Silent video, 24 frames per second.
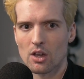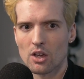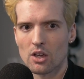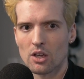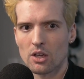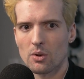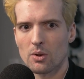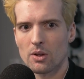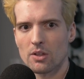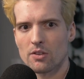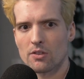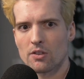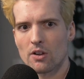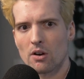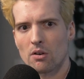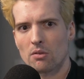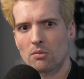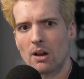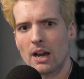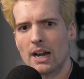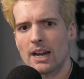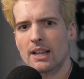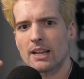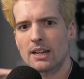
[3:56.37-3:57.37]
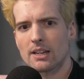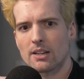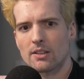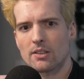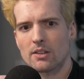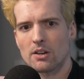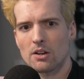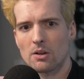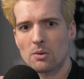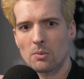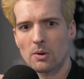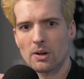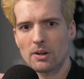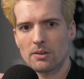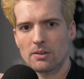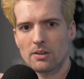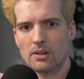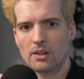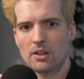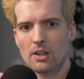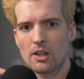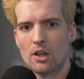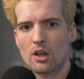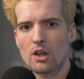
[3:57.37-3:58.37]
you can start writing to the new one,
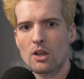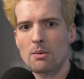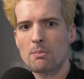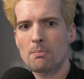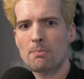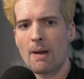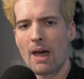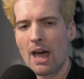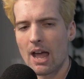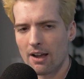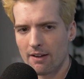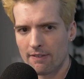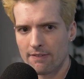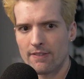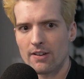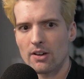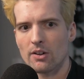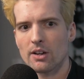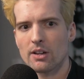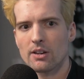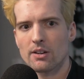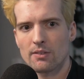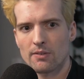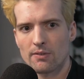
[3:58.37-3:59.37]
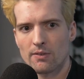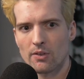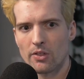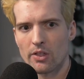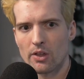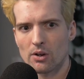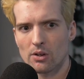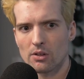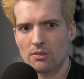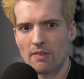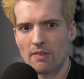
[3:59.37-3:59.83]
backfill it for the old